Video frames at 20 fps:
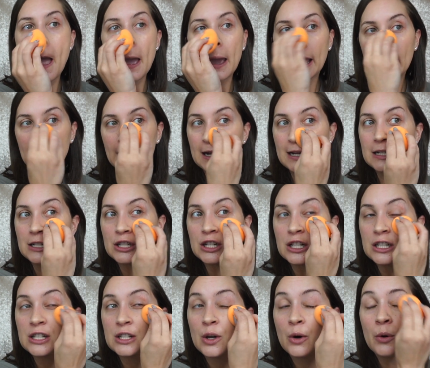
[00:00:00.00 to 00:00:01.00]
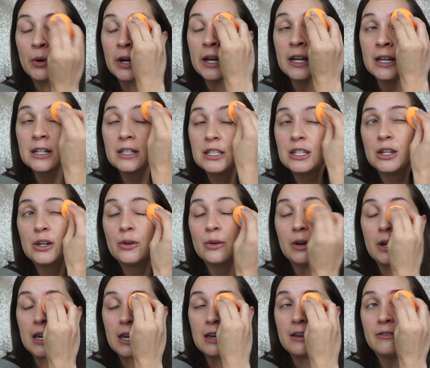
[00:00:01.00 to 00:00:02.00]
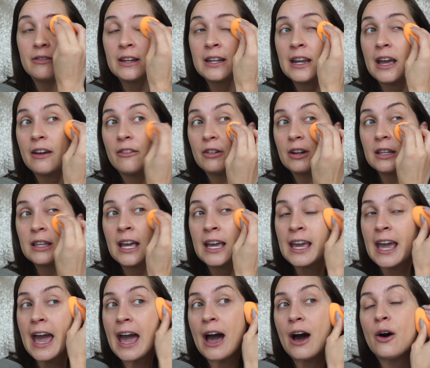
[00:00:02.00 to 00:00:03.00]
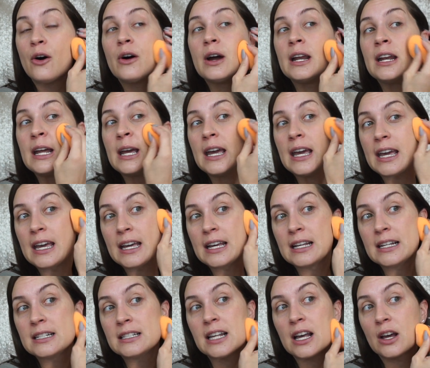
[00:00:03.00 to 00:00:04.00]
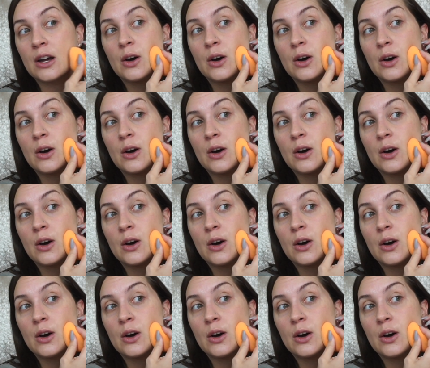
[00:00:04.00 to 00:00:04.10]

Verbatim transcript: it is just going to even everything out and it is